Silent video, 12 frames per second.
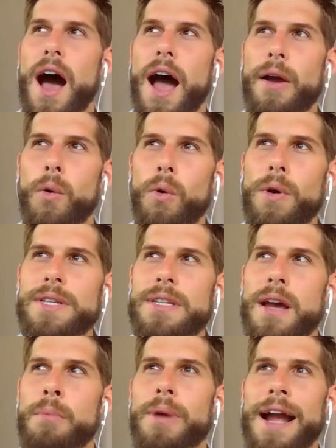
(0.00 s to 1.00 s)
I always
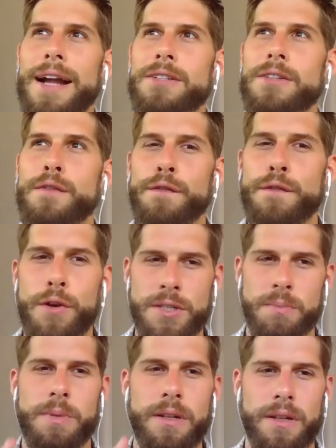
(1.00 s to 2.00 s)
come back to the
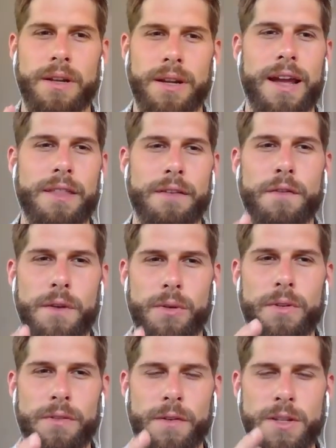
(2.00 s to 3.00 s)
first pillar. And the, fir
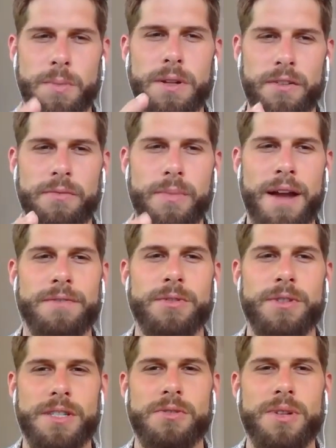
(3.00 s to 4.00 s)
the first pillar of
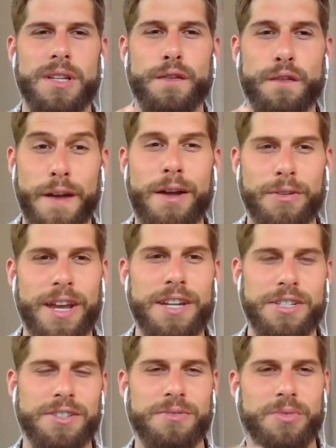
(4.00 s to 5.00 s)
mindfulness is really the
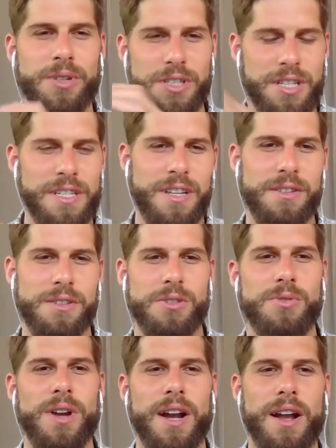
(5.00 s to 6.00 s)
foundation in which these other
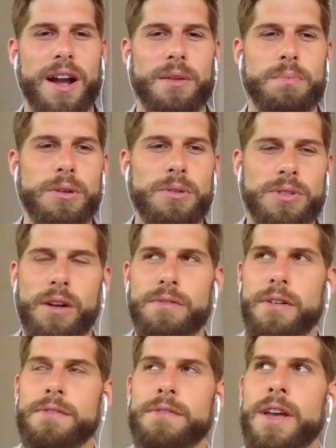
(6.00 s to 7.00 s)
two are kind of built
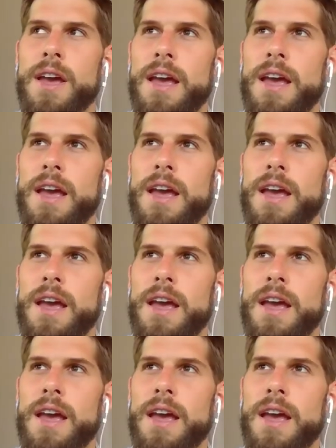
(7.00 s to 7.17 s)
off of.